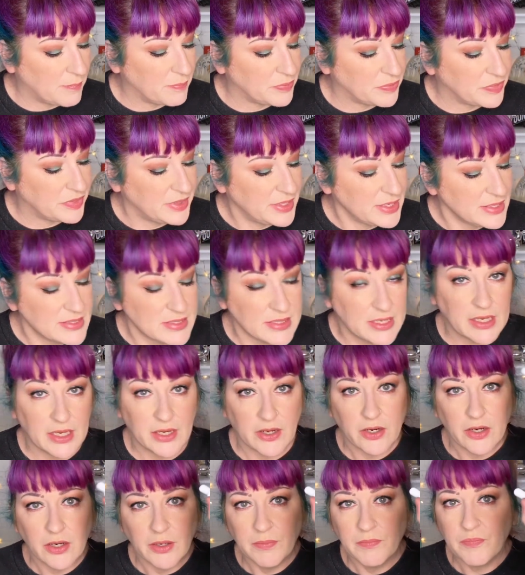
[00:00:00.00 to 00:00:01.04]
This
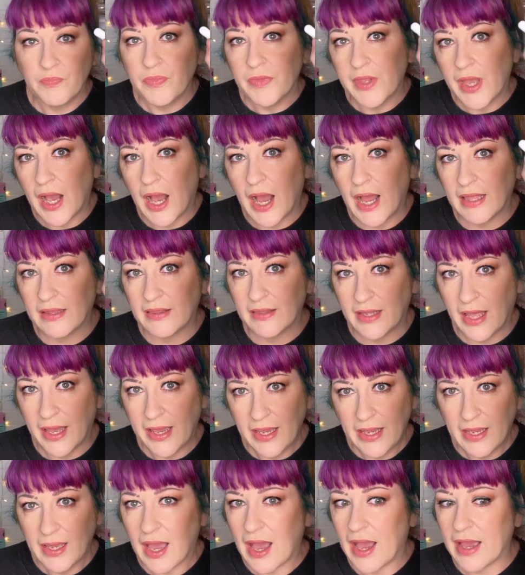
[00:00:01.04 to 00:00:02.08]
here, I
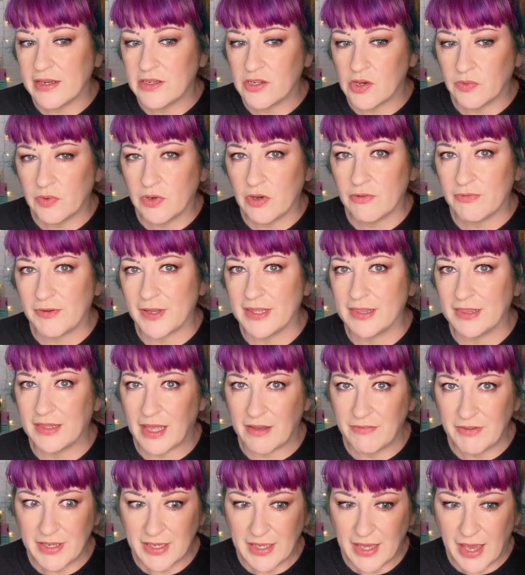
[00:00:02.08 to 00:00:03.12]
don't know if I
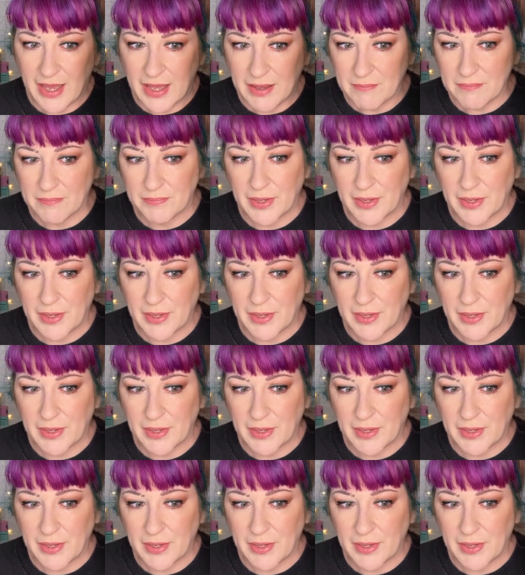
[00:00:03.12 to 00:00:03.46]
love it yet,